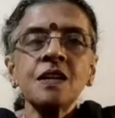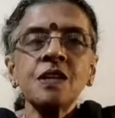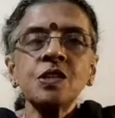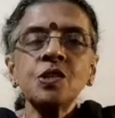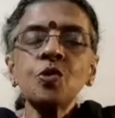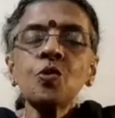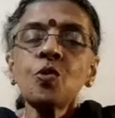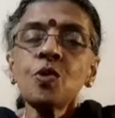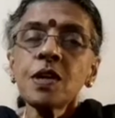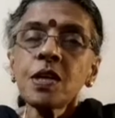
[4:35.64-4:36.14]

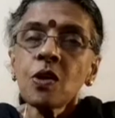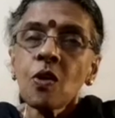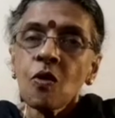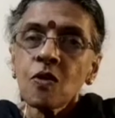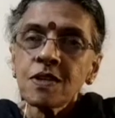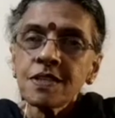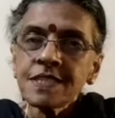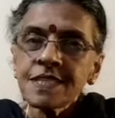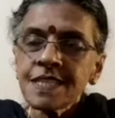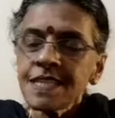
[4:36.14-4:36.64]
You can
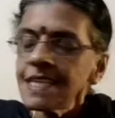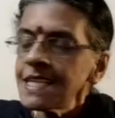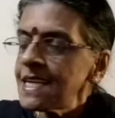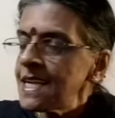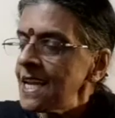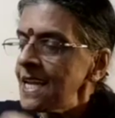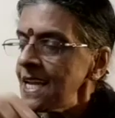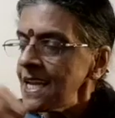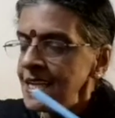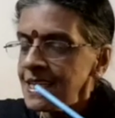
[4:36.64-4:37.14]

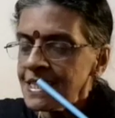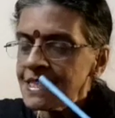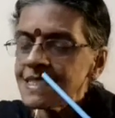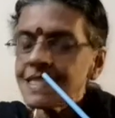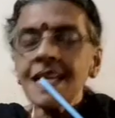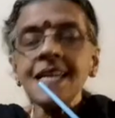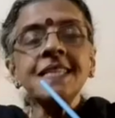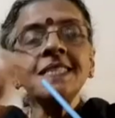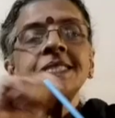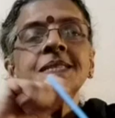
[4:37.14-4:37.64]
alternately
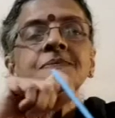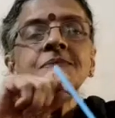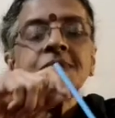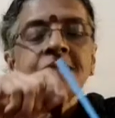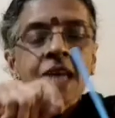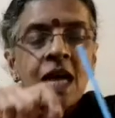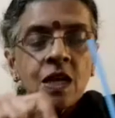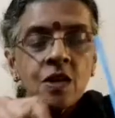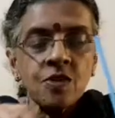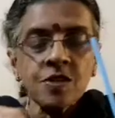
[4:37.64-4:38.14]
take some
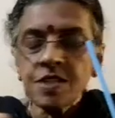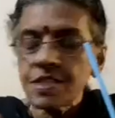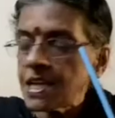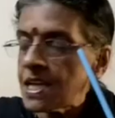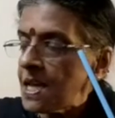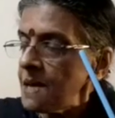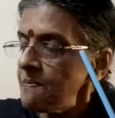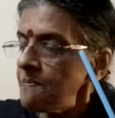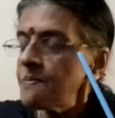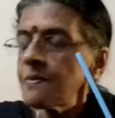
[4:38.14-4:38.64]

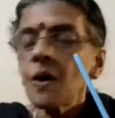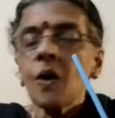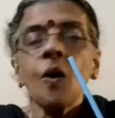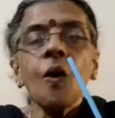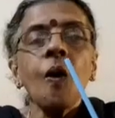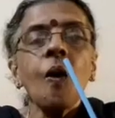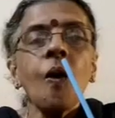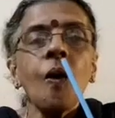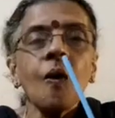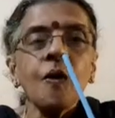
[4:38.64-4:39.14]
sellotape,
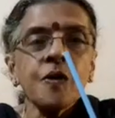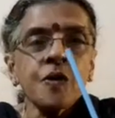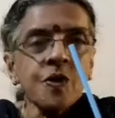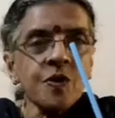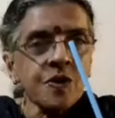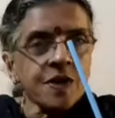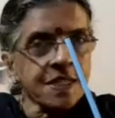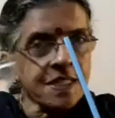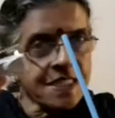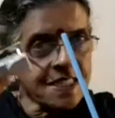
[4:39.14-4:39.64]
or you
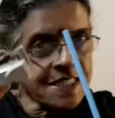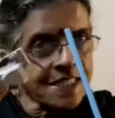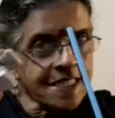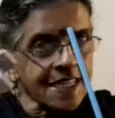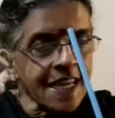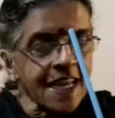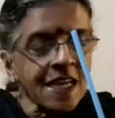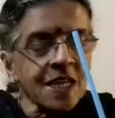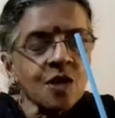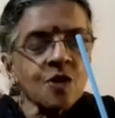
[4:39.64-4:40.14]
can
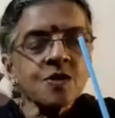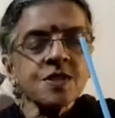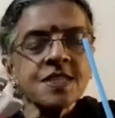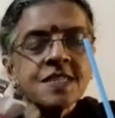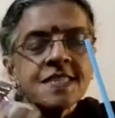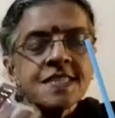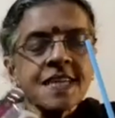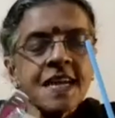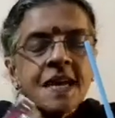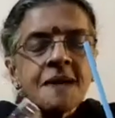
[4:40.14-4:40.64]
take your
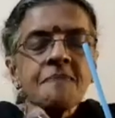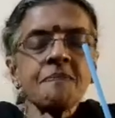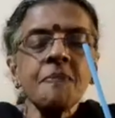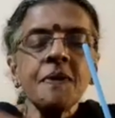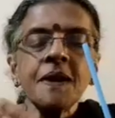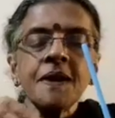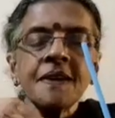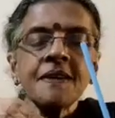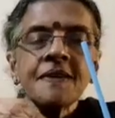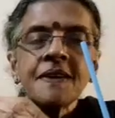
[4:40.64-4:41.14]

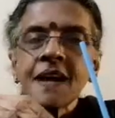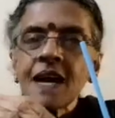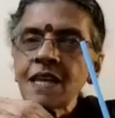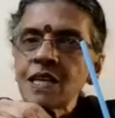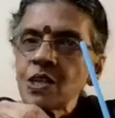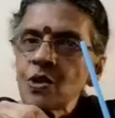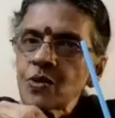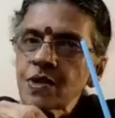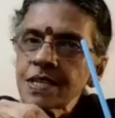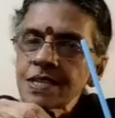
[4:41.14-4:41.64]
stapler
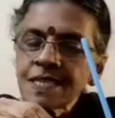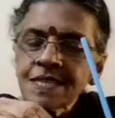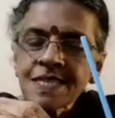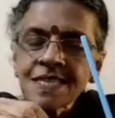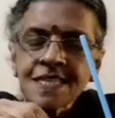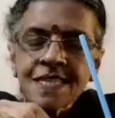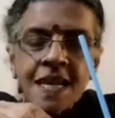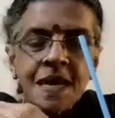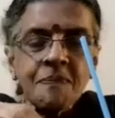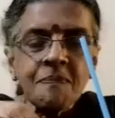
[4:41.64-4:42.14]
and you can
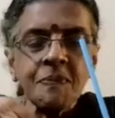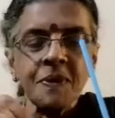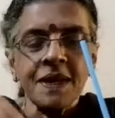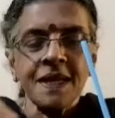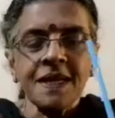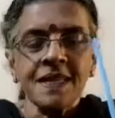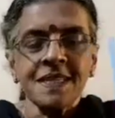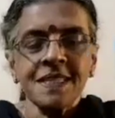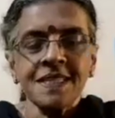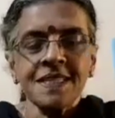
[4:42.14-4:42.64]
staple
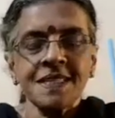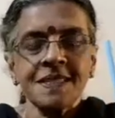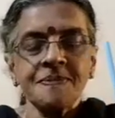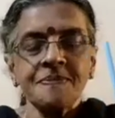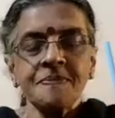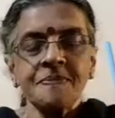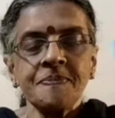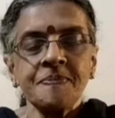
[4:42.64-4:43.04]
it.